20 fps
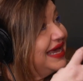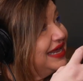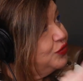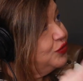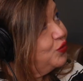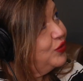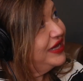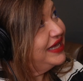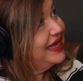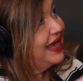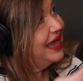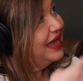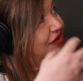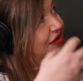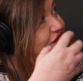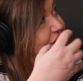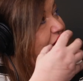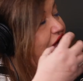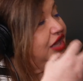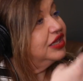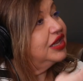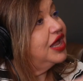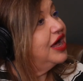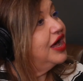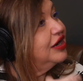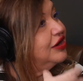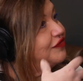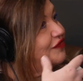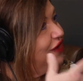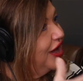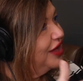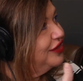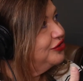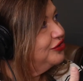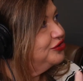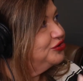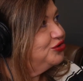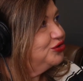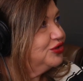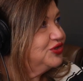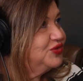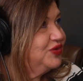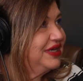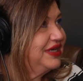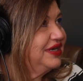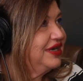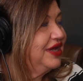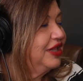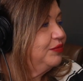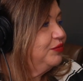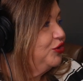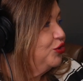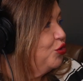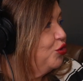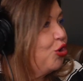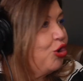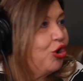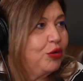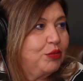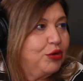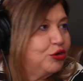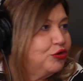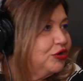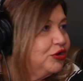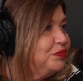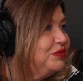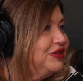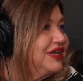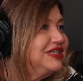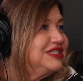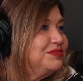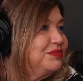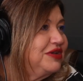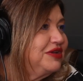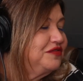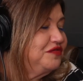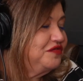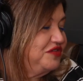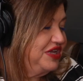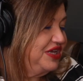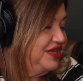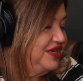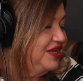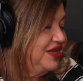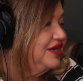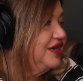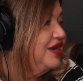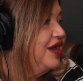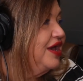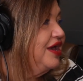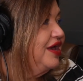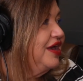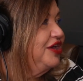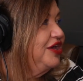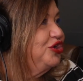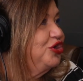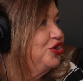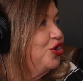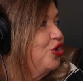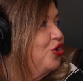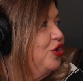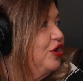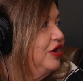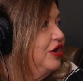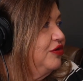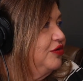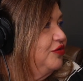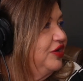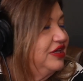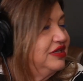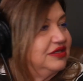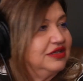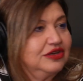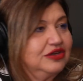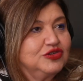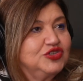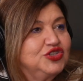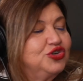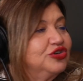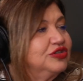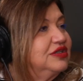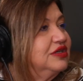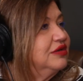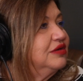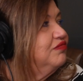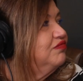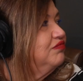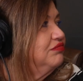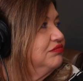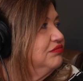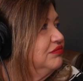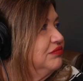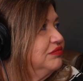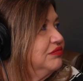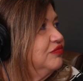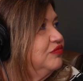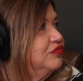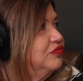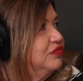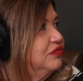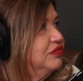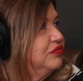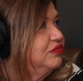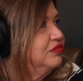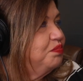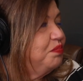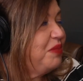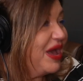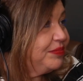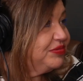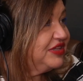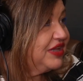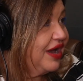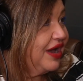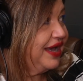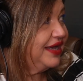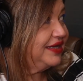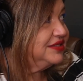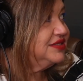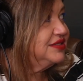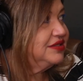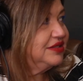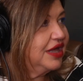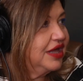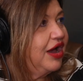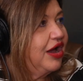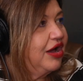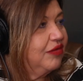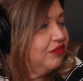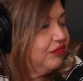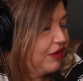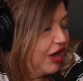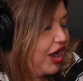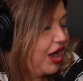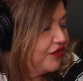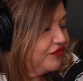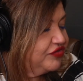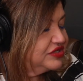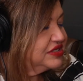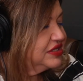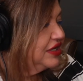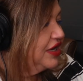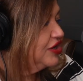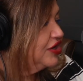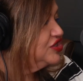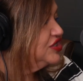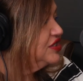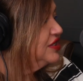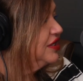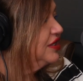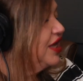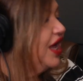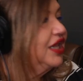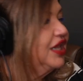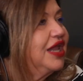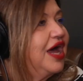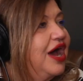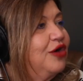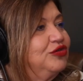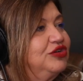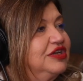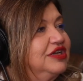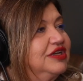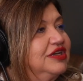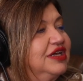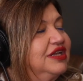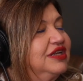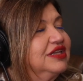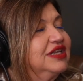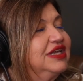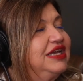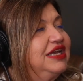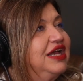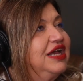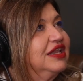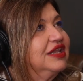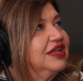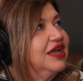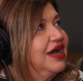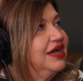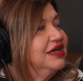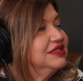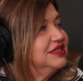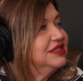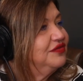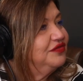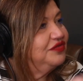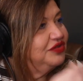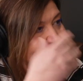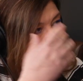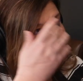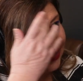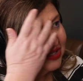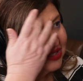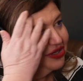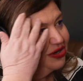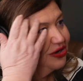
And then we have a lot of other tools we can help you. Hormone replacement if needed. Certain peptides that obviously are still allowed and legalized, if you will.